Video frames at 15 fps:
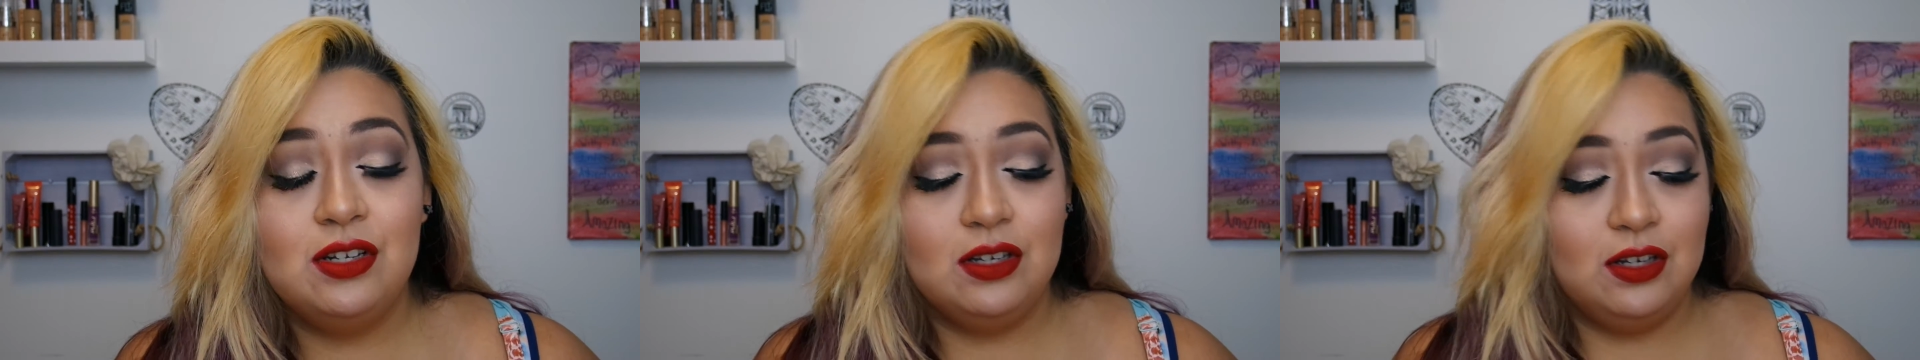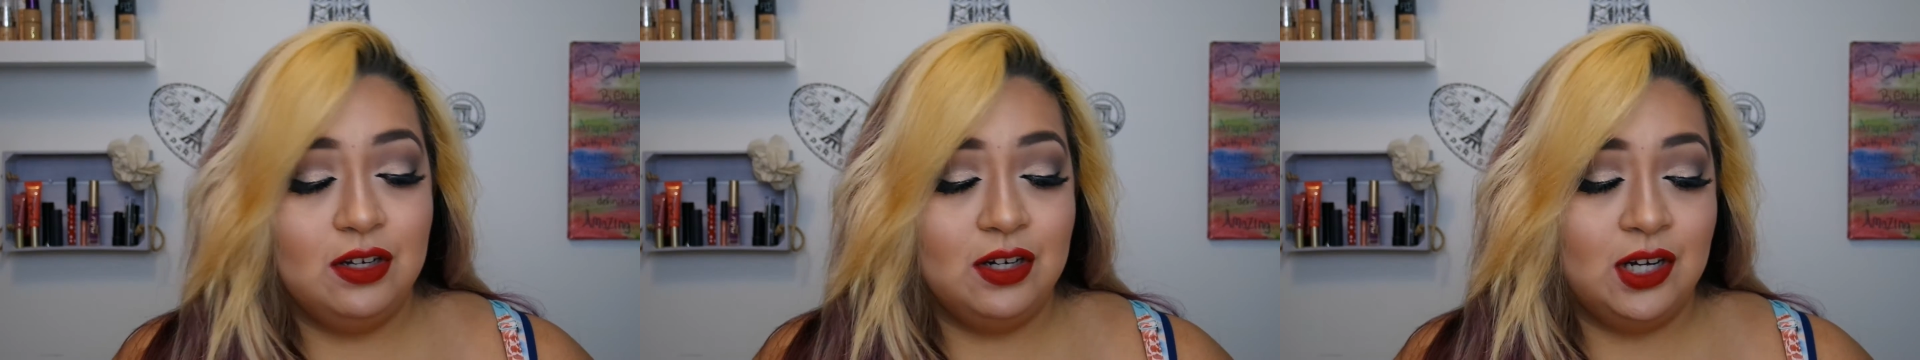
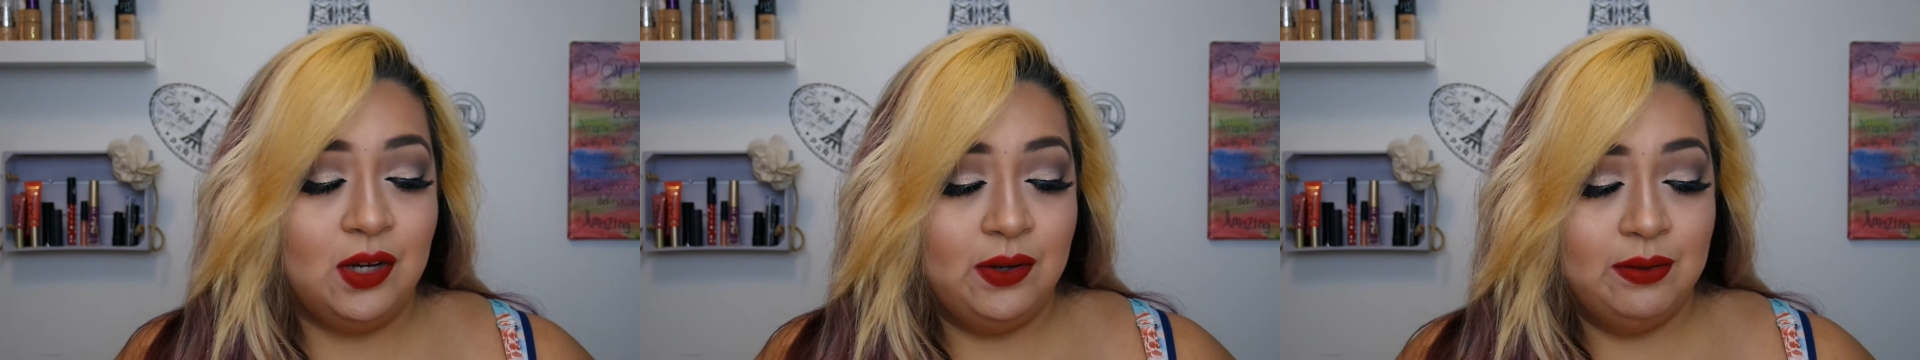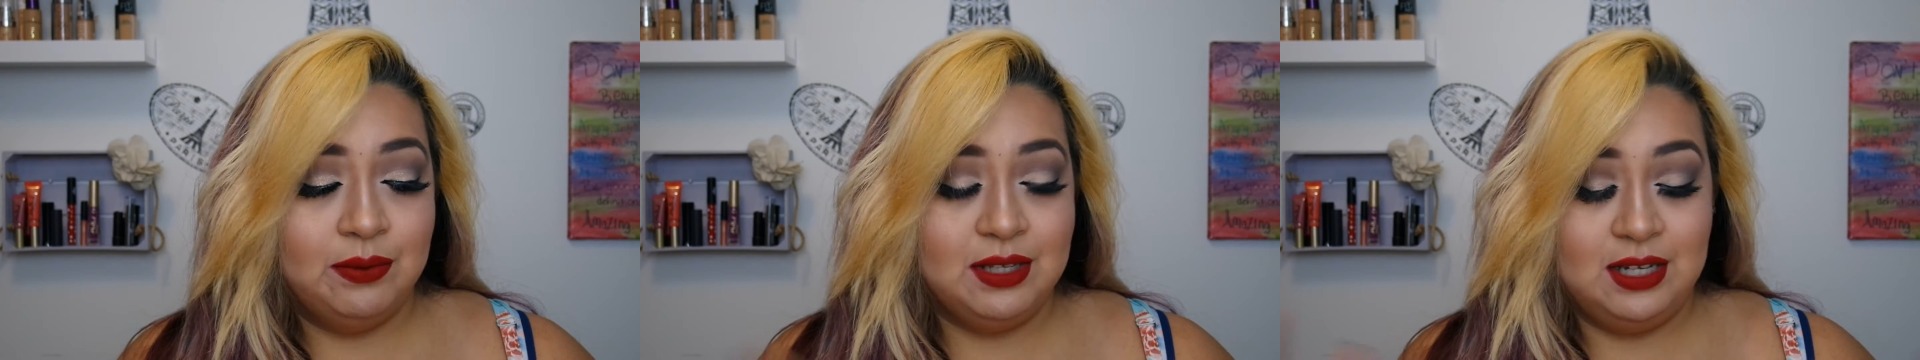you know,
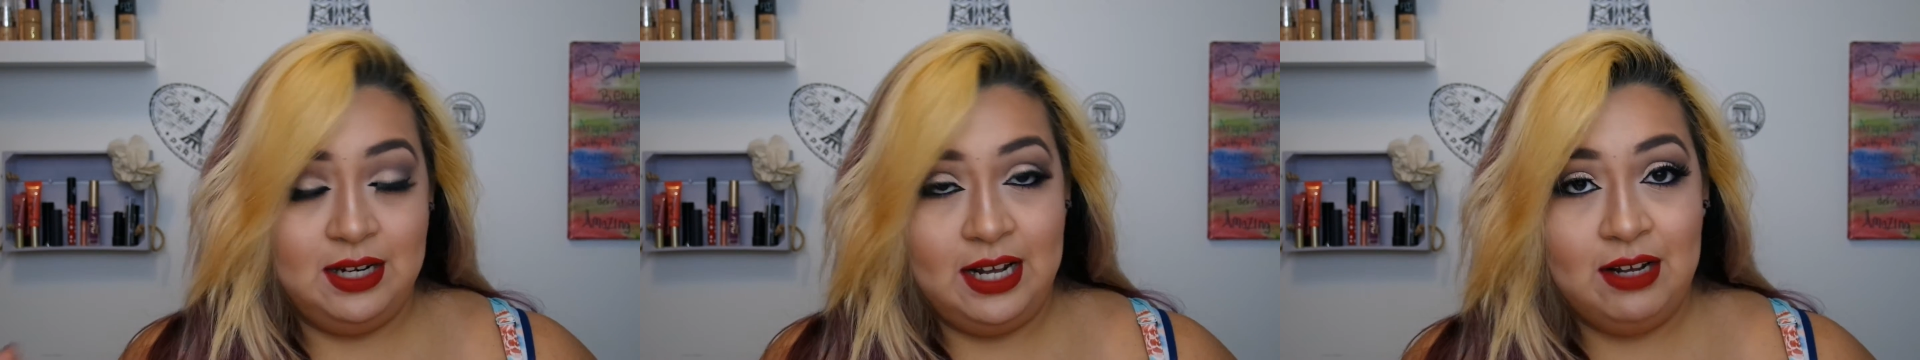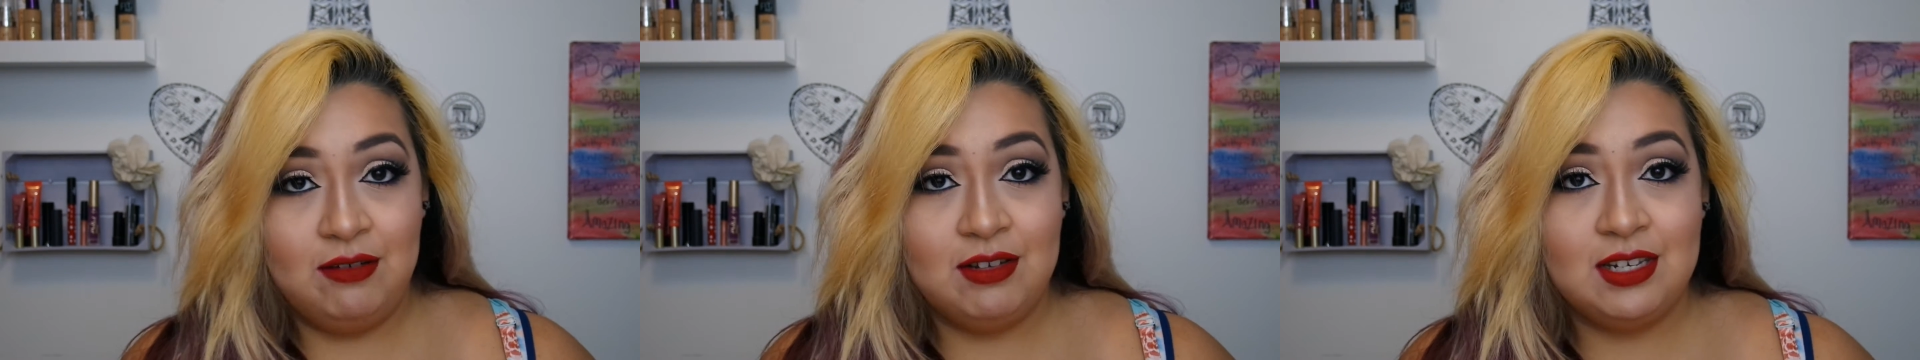it was
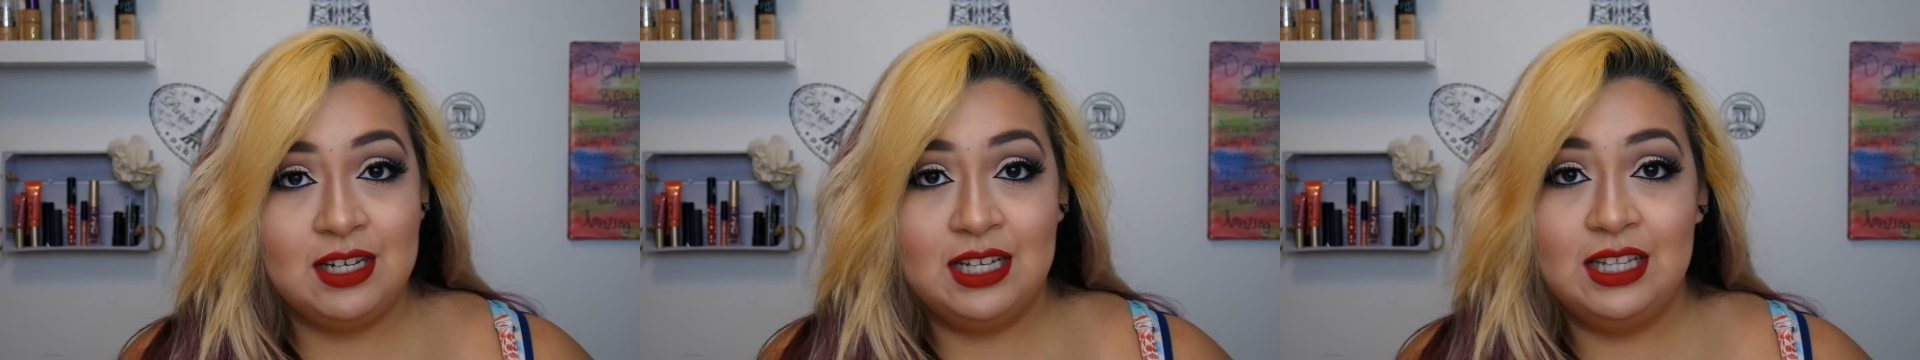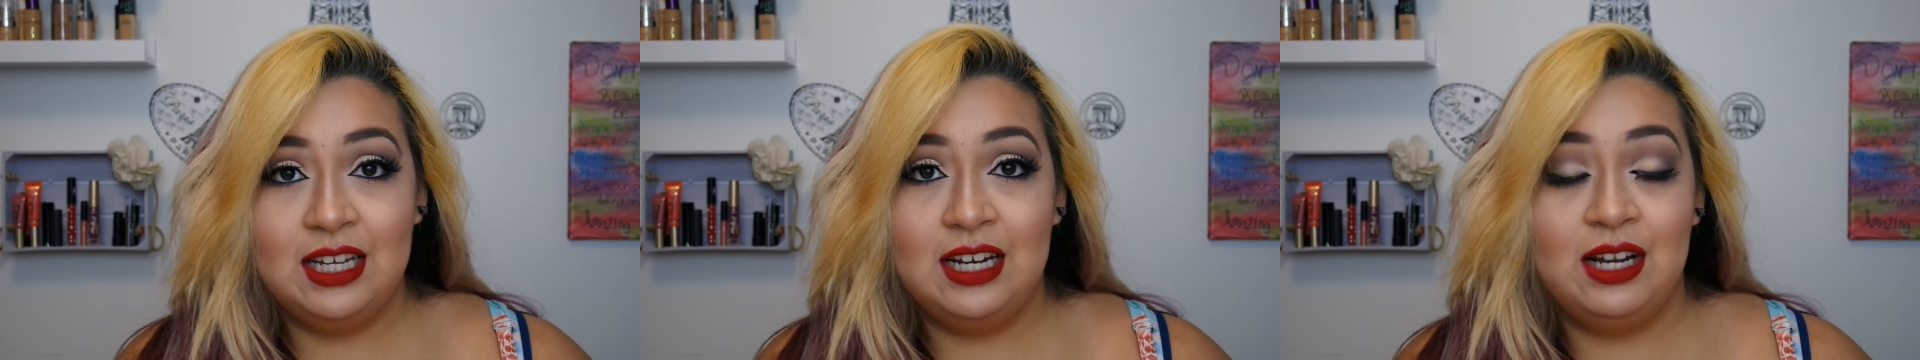announced,
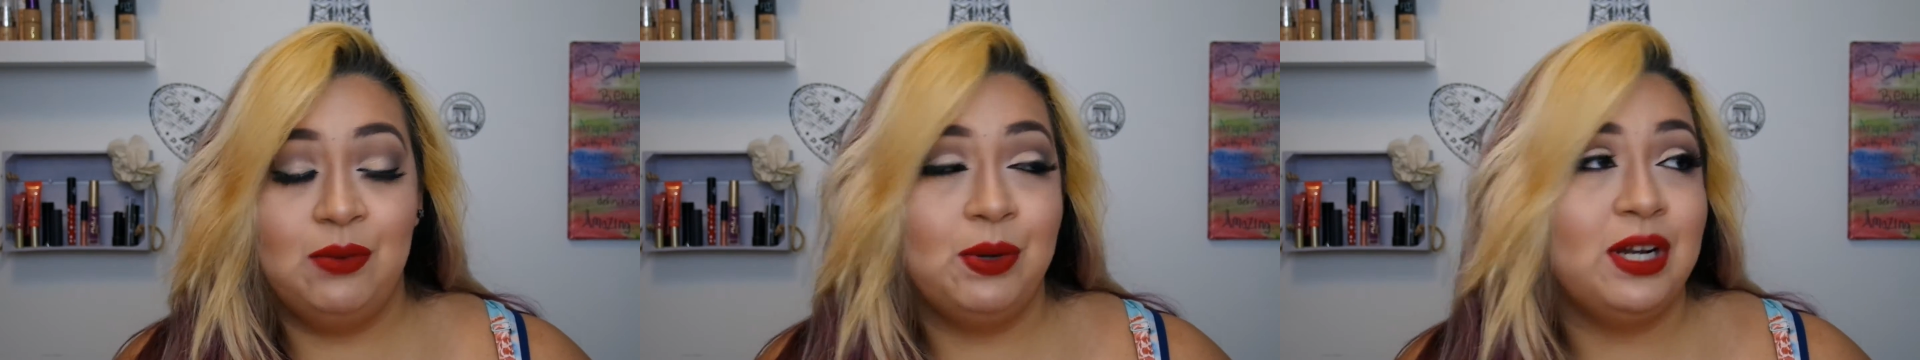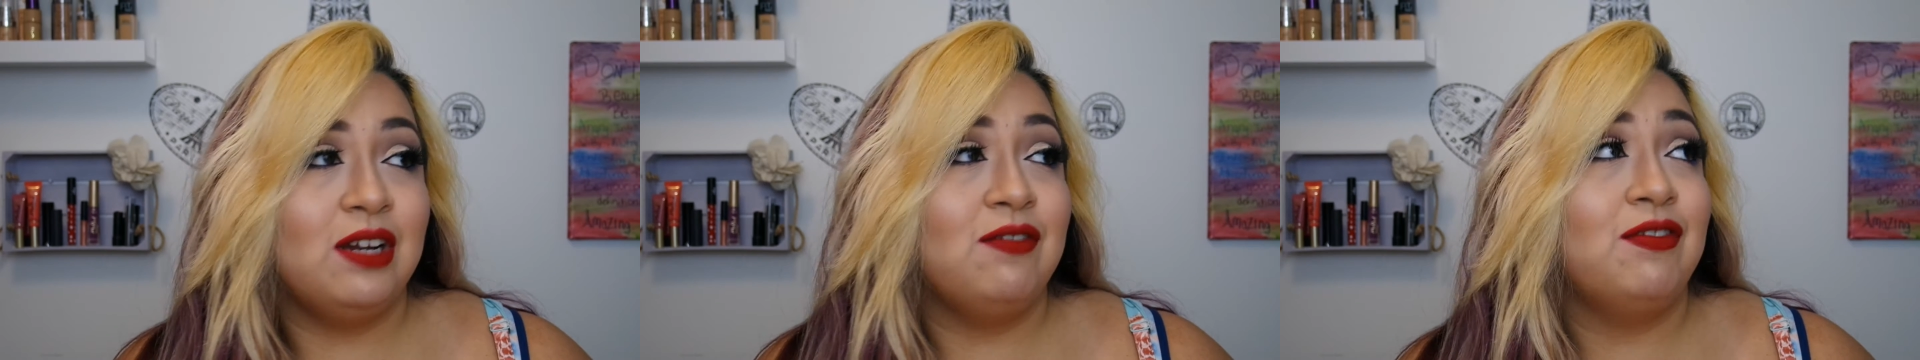and then I
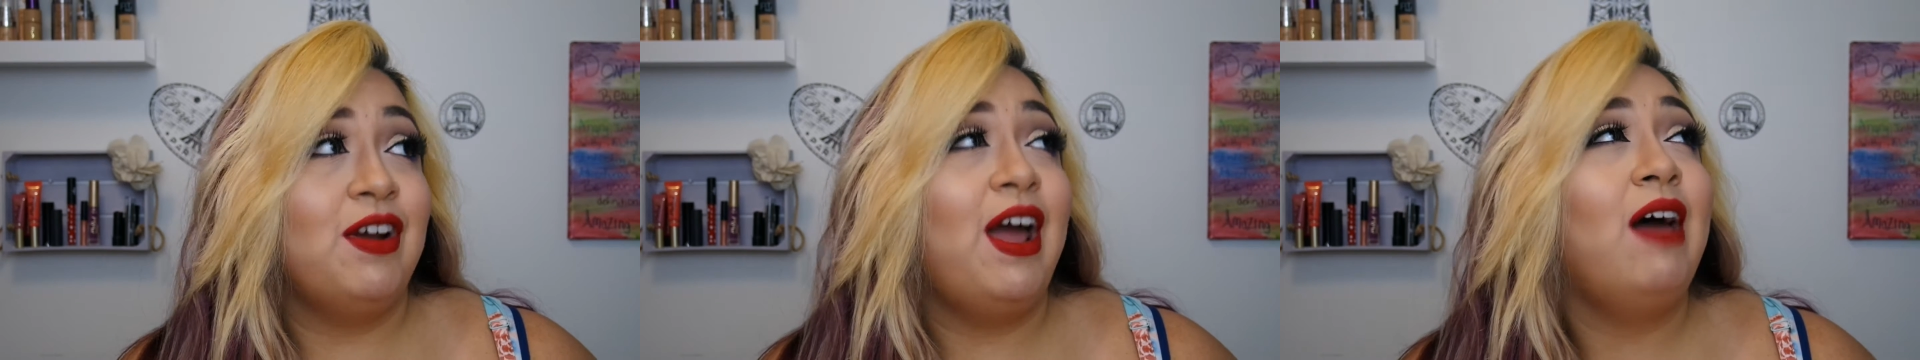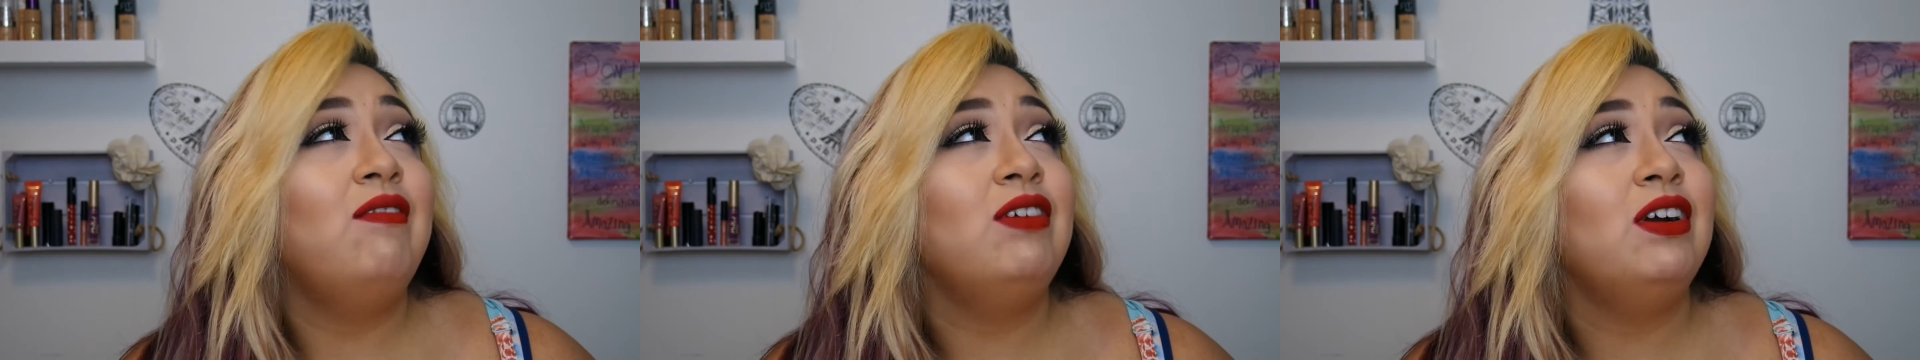waited
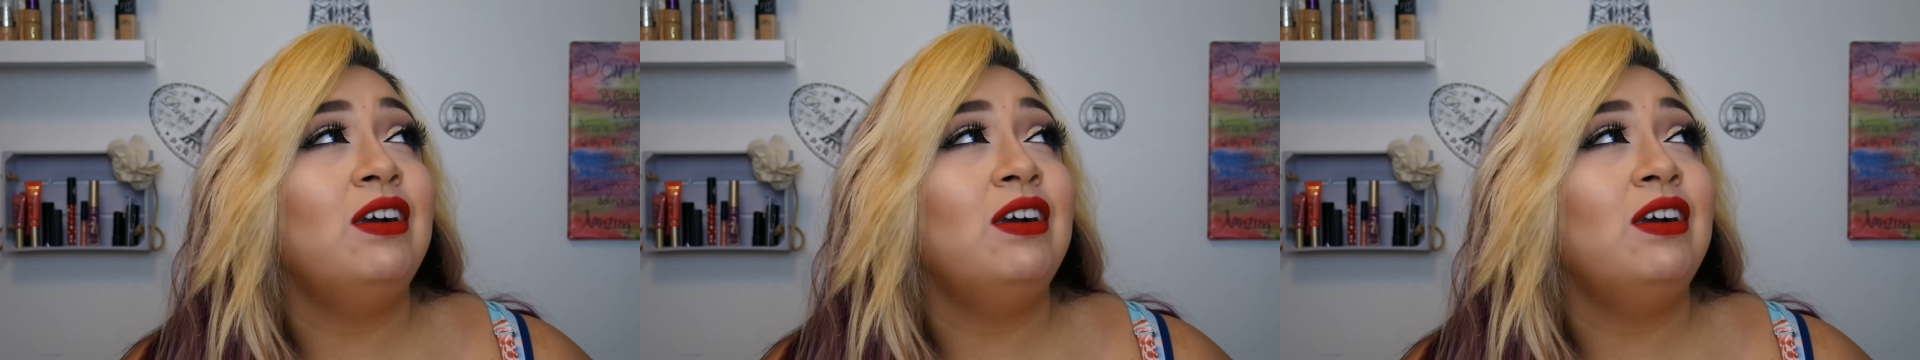forever